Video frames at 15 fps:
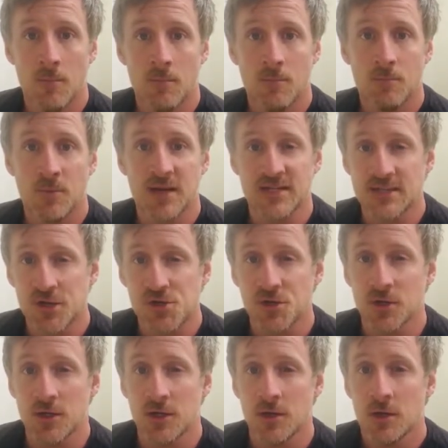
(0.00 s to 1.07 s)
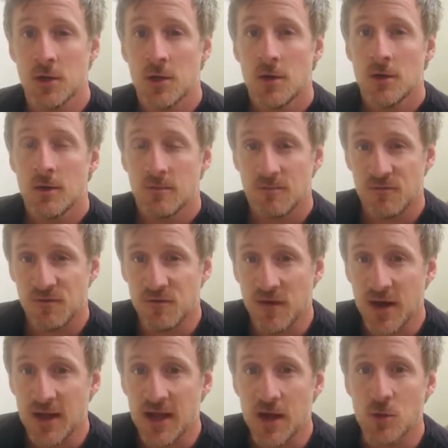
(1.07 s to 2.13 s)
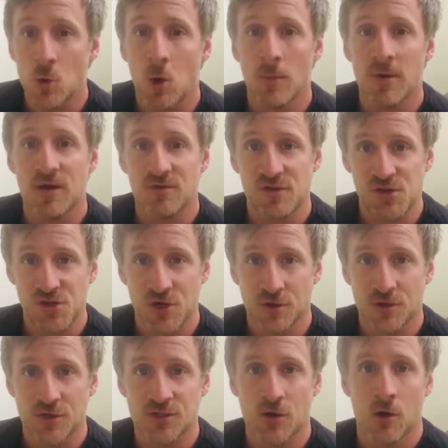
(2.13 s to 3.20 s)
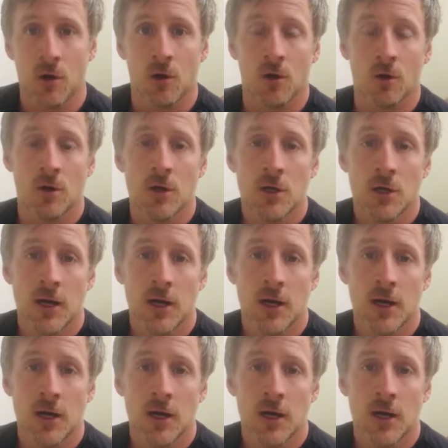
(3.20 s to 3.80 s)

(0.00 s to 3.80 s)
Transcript: but essentially finding out who our beneficiaries are,